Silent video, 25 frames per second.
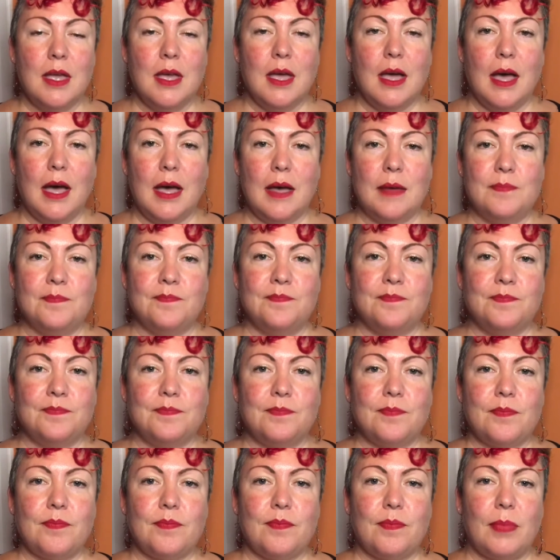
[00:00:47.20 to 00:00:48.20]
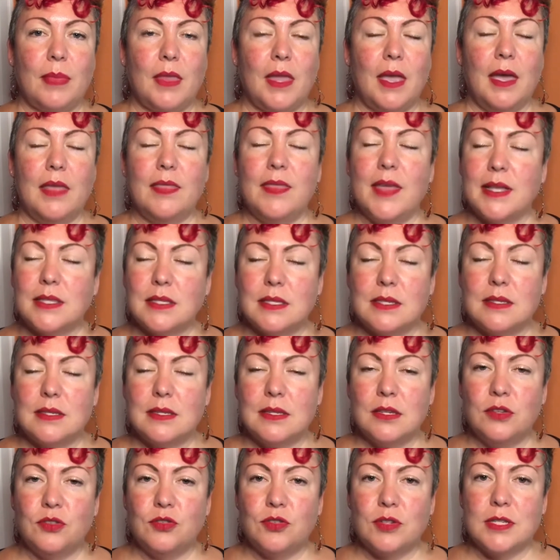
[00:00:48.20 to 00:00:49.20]
Um, and that's
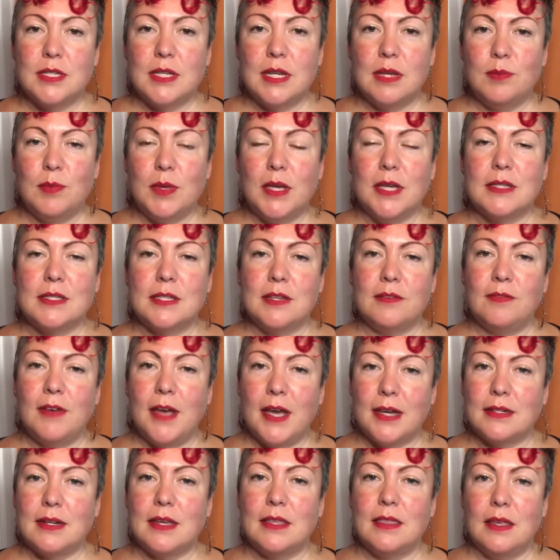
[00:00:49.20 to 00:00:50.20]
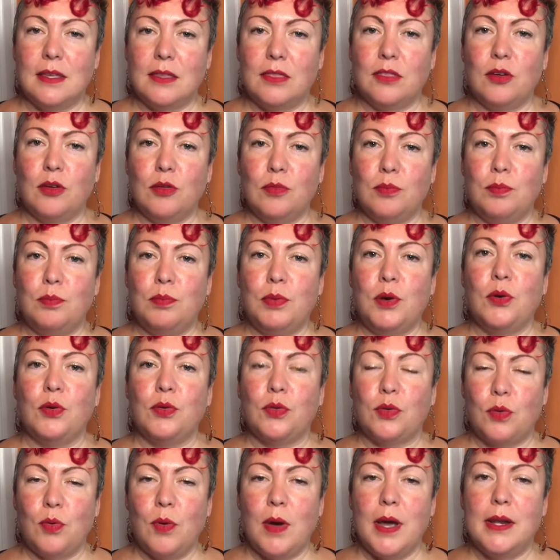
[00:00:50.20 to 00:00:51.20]
interesting because, in fact, I think they're both
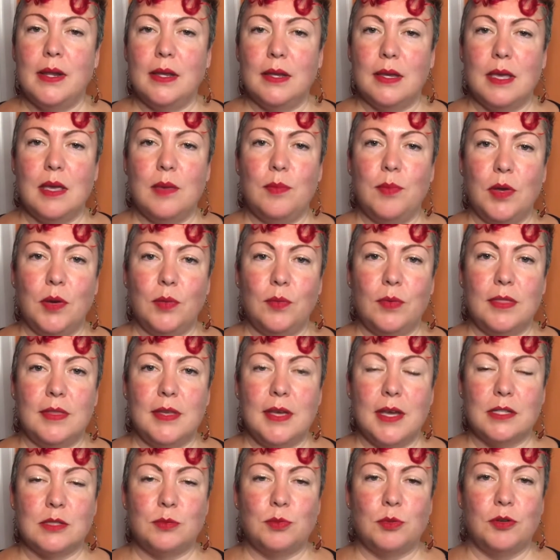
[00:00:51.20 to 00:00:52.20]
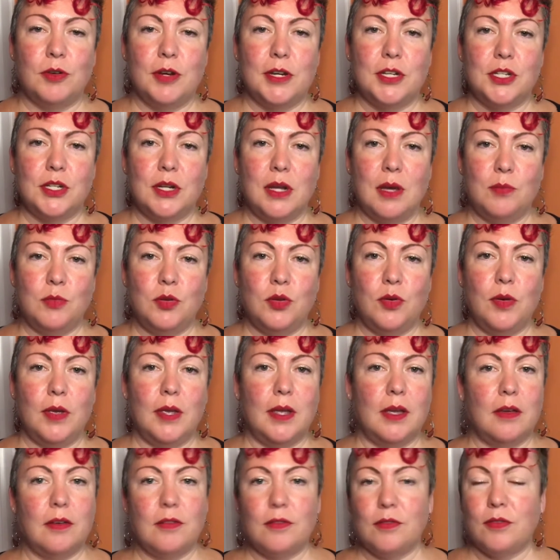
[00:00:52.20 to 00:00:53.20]
quite in keeping with the exploration I'm doing
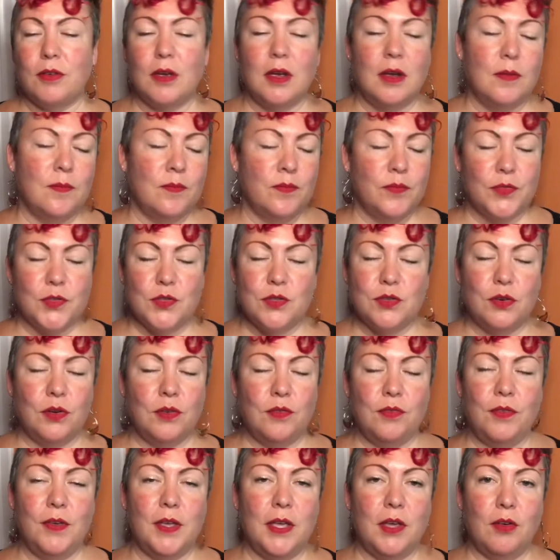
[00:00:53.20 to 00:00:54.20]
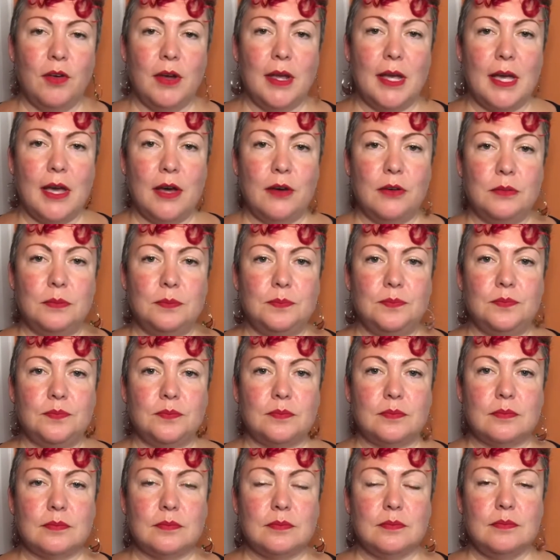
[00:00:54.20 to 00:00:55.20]
of sort of figuring out
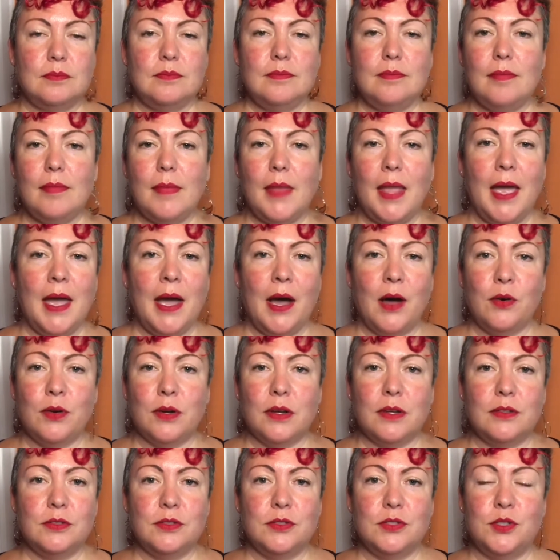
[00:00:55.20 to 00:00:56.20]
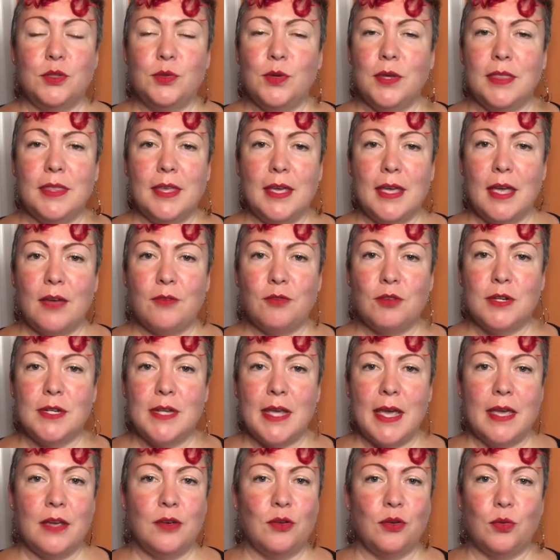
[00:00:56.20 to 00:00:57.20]
how to do a thing every
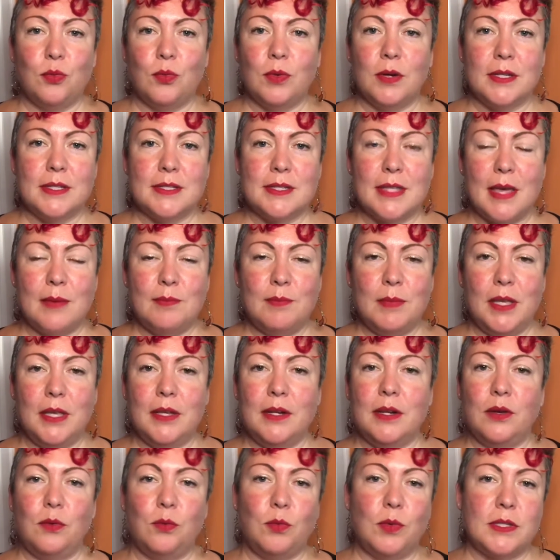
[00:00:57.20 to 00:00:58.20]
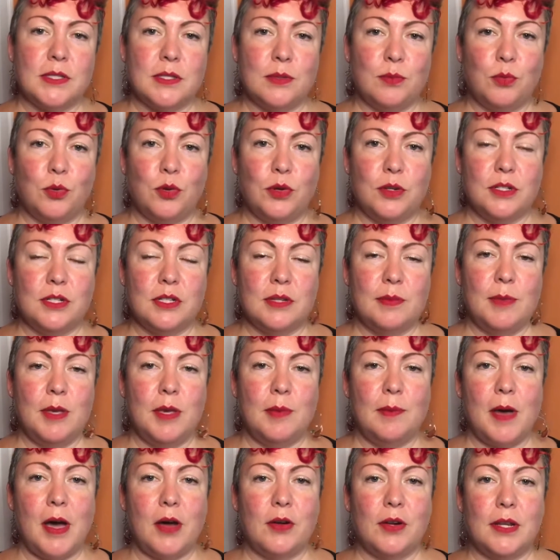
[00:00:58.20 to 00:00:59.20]
day or what does that mean and what's important to me
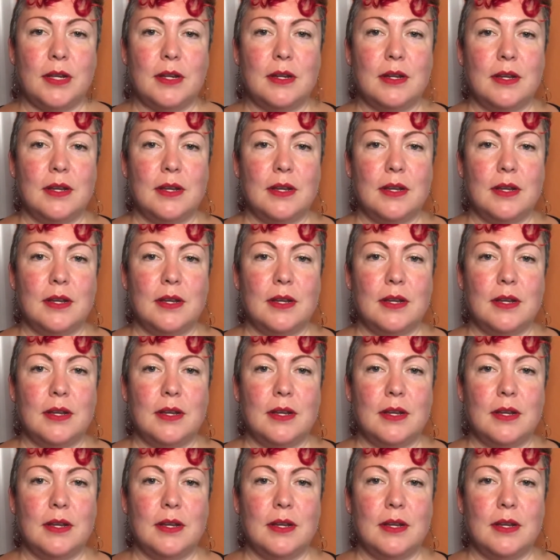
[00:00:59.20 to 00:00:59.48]
about it.